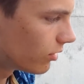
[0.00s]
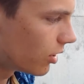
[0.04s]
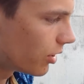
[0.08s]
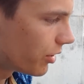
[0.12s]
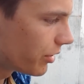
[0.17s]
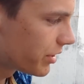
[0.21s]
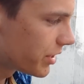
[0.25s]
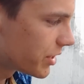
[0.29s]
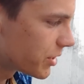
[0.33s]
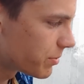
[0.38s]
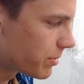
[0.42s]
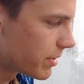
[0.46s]

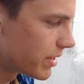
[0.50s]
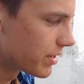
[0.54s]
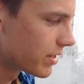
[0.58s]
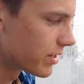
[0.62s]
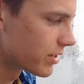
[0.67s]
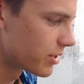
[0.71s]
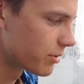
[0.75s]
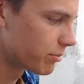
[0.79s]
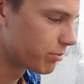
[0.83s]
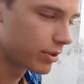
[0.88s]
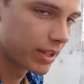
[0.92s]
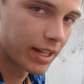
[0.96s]
all these
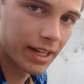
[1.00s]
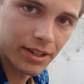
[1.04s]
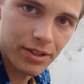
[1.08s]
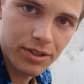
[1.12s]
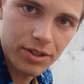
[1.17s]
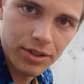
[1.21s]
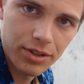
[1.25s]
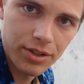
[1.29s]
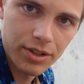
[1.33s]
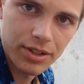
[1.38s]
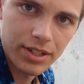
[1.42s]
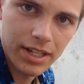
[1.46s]
pieces of
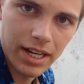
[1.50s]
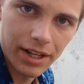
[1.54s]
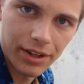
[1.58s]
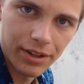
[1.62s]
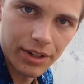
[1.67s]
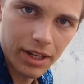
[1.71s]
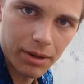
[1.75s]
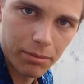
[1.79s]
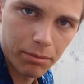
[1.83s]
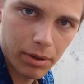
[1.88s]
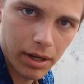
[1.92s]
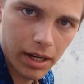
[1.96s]
Plex are just
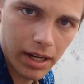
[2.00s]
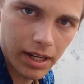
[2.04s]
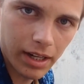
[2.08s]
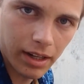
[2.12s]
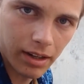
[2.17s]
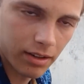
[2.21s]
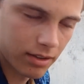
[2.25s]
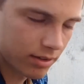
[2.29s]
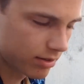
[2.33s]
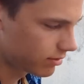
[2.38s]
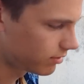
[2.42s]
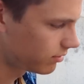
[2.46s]
held up
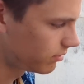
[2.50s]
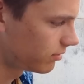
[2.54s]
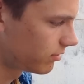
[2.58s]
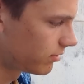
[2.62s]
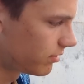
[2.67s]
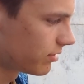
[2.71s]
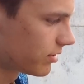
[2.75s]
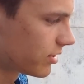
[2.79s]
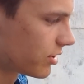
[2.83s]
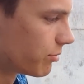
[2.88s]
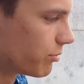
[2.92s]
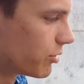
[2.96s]
by
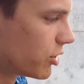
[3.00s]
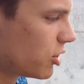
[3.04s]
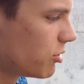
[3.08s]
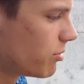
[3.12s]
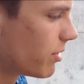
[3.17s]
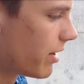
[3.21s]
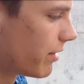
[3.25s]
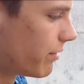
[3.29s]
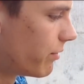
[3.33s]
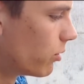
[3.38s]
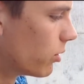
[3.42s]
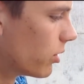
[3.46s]
some
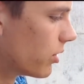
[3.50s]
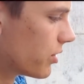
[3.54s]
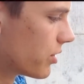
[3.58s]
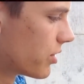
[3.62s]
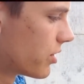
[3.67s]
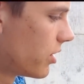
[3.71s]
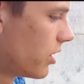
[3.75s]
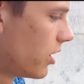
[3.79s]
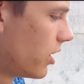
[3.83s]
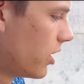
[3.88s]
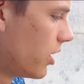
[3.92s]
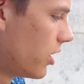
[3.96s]

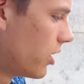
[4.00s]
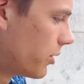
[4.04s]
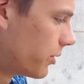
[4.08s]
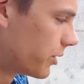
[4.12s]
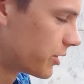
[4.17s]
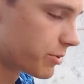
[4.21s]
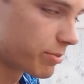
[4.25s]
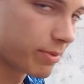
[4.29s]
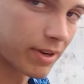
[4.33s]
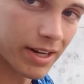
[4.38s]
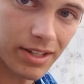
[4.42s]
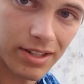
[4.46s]
2x4s,
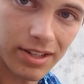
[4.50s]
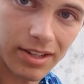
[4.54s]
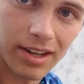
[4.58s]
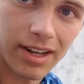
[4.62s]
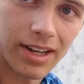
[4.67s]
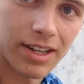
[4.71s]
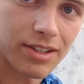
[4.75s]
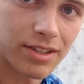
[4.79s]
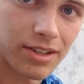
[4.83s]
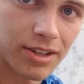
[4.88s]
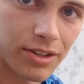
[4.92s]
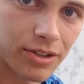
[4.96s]
which makes it
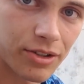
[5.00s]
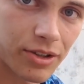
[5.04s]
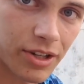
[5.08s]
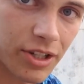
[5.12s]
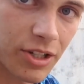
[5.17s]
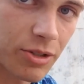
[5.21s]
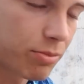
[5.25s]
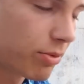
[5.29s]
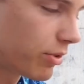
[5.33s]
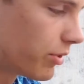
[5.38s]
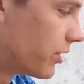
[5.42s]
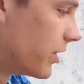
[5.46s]
nice and
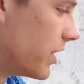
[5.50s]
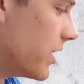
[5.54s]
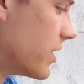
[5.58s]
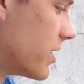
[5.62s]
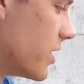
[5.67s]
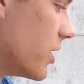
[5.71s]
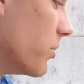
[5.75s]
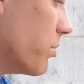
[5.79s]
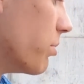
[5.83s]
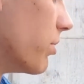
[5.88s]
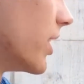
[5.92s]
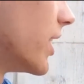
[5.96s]
adjustable and
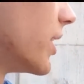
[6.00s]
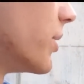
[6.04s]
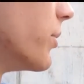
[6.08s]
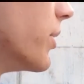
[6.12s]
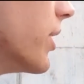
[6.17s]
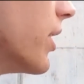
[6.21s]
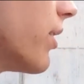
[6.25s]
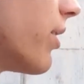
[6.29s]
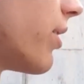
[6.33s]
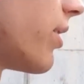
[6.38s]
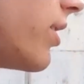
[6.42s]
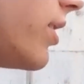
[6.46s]
easy to play
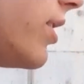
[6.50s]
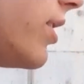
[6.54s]
with.